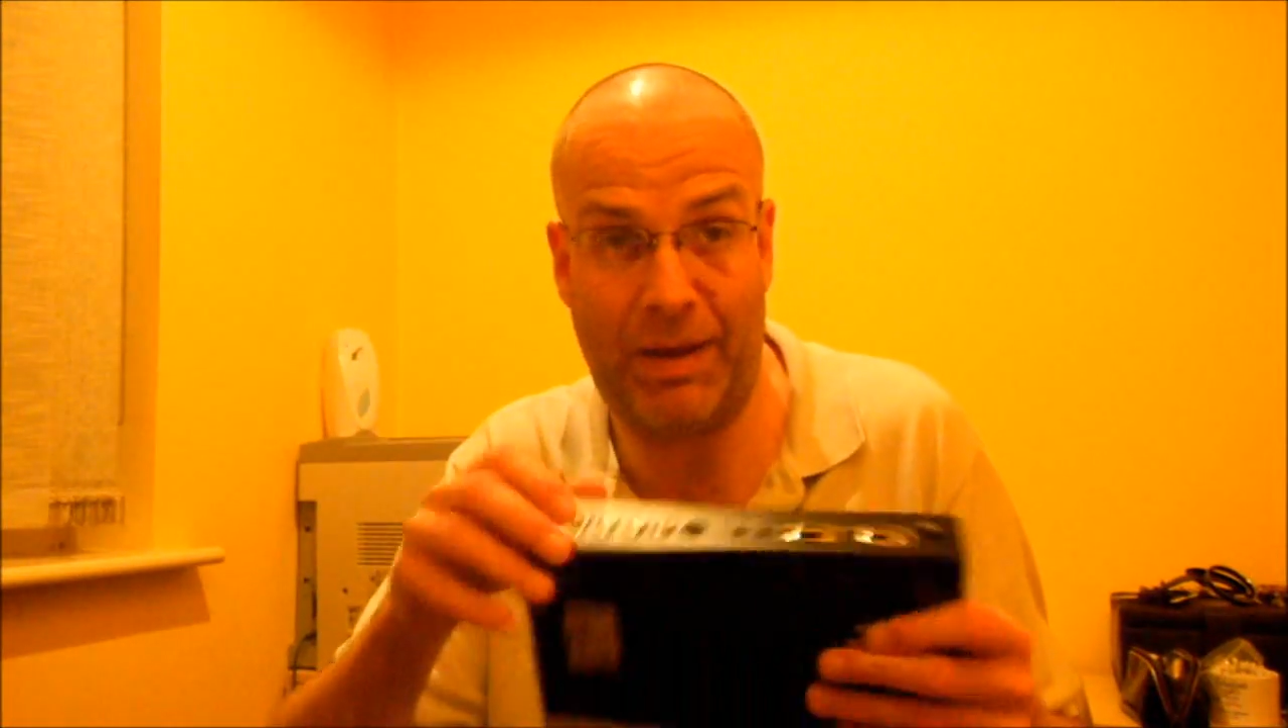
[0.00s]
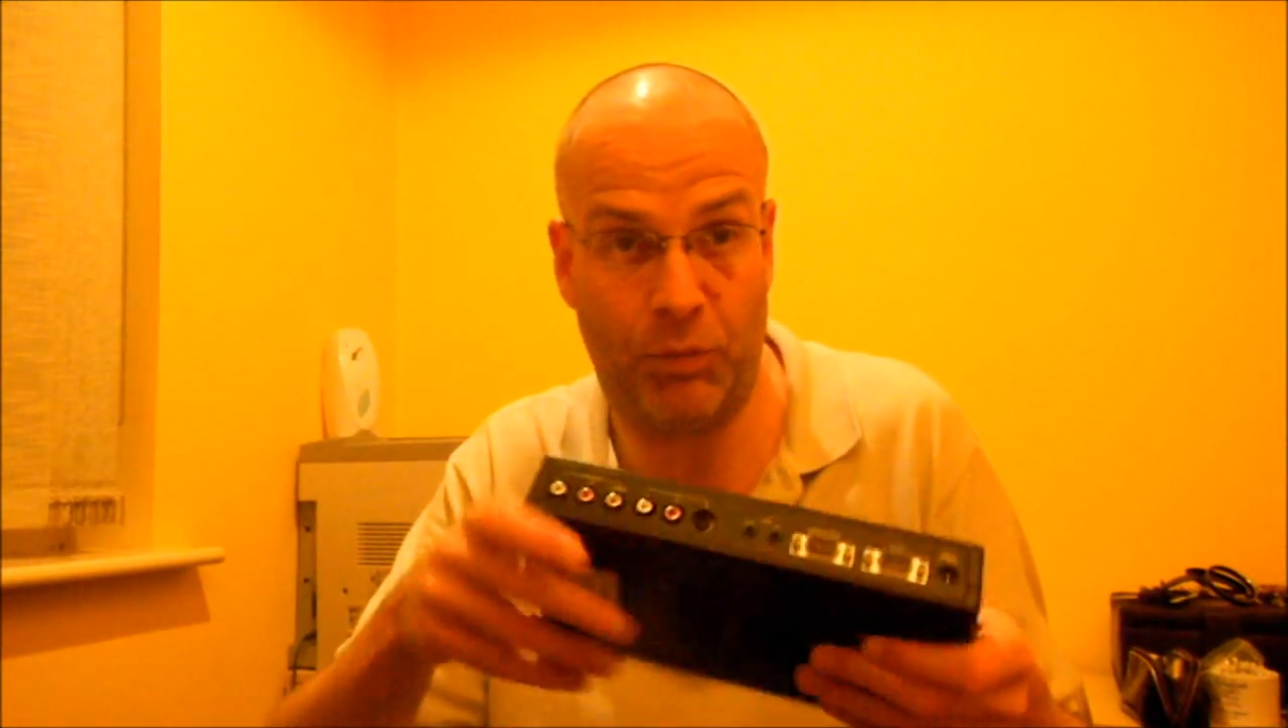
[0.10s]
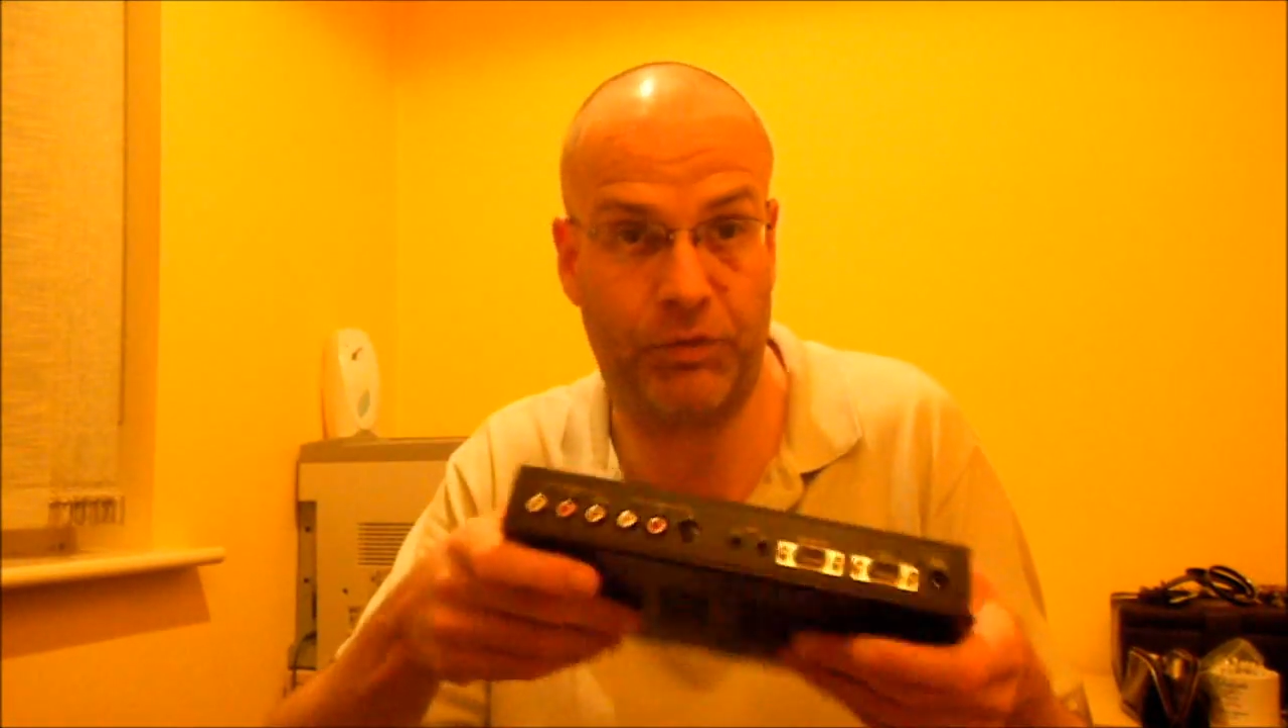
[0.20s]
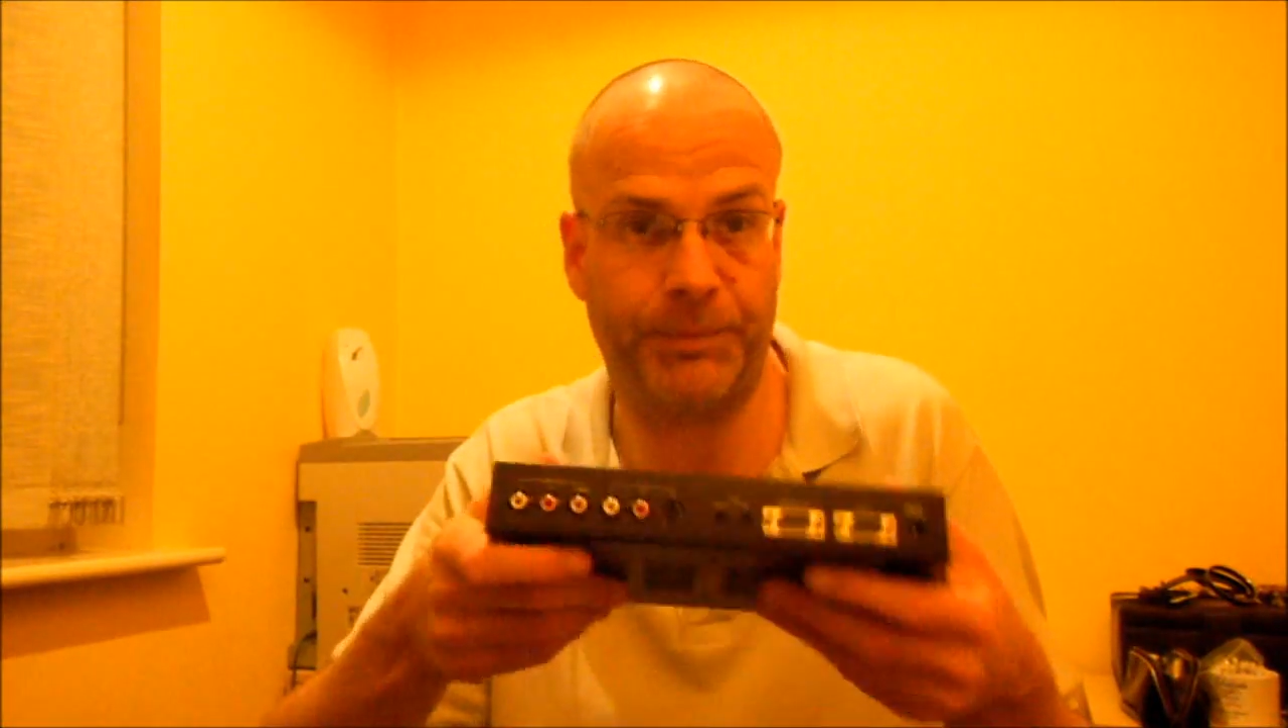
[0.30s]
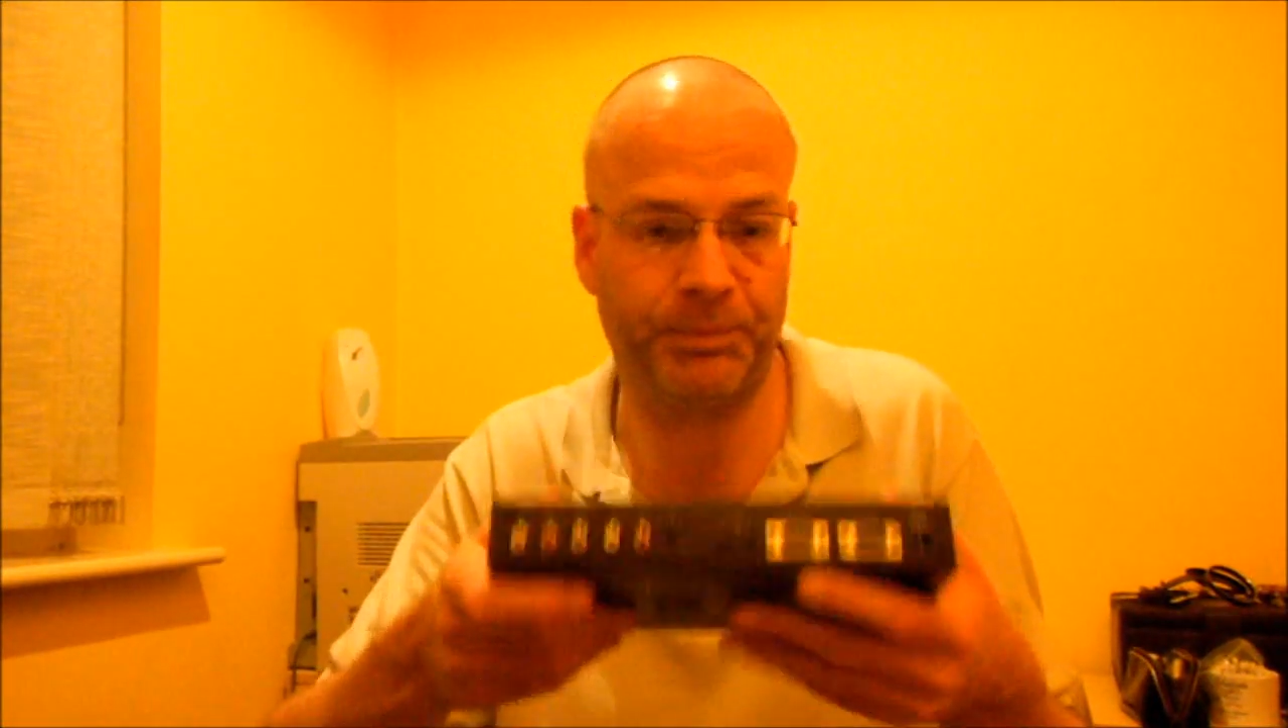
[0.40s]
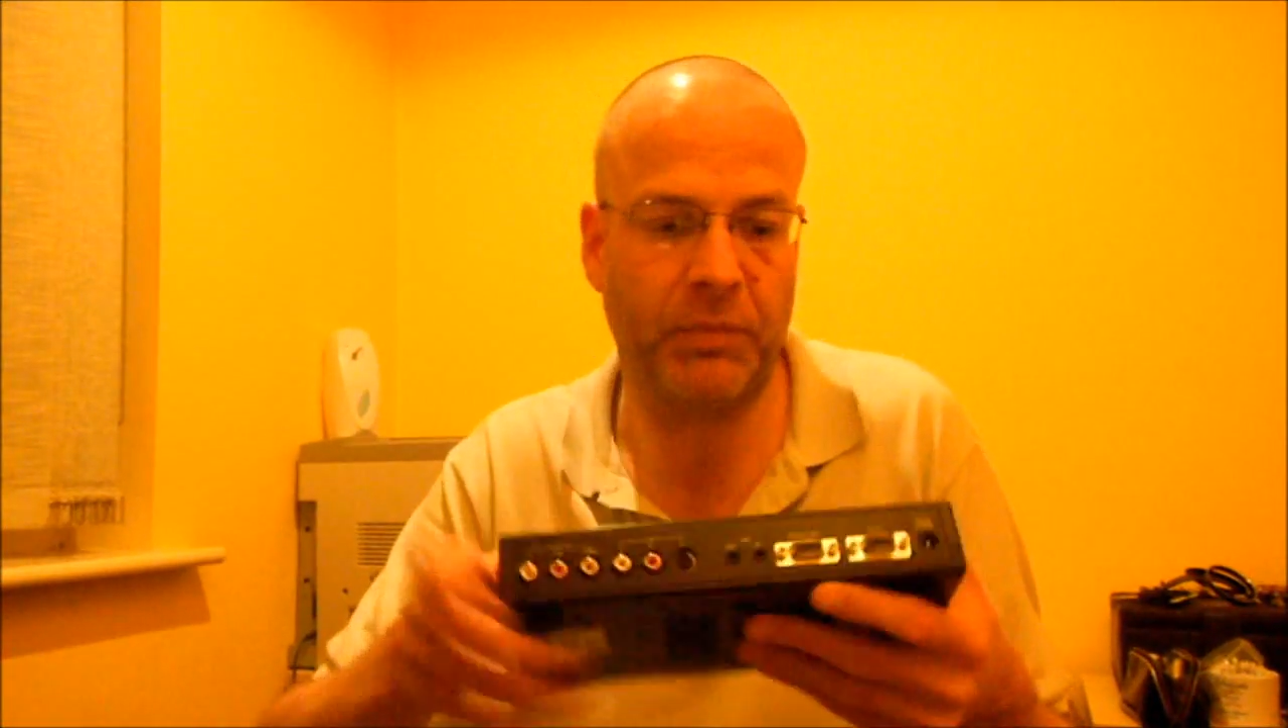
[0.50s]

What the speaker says: out,